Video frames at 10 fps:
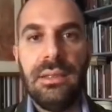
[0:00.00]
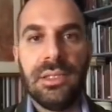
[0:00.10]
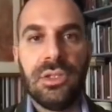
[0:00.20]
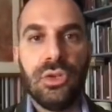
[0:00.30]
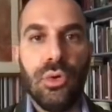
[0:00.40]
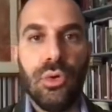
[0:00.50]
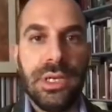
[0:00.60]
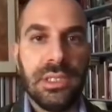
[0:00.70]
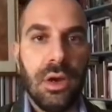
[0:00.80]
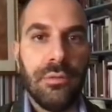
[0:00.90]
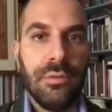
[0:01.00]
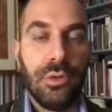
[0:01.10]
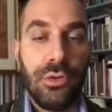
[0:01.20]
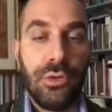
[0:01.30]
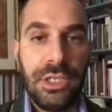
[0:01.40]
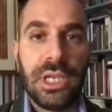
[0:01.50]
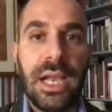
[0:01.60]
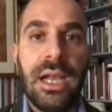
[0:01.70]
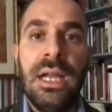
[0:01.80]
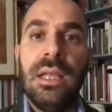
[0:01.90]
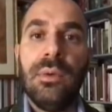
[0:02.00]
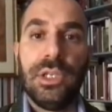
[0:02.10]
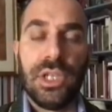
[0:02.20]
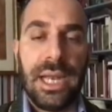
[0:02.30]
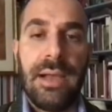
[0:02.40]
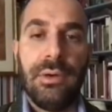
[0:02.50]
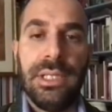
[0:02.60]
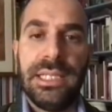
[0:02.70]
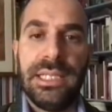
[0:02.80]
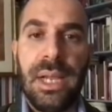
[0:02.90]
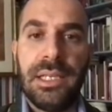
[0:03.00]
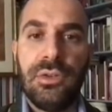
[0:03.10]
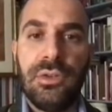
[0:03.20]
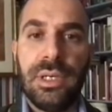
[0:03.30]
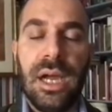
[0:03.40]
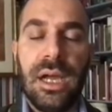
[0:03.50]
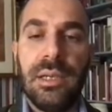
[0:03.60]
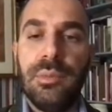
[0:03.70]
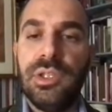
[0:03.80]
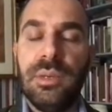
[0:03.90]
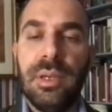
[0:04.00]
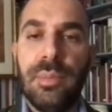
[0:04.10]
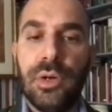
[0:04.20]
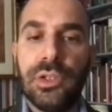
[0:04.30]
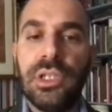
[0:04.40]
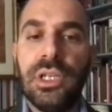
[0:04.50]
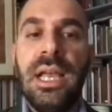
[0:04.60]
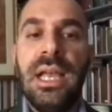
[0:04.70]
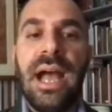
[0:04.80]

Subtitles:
the stories of Lucretia, which are now in the Isabella Stewart Gardner Museum in Boston.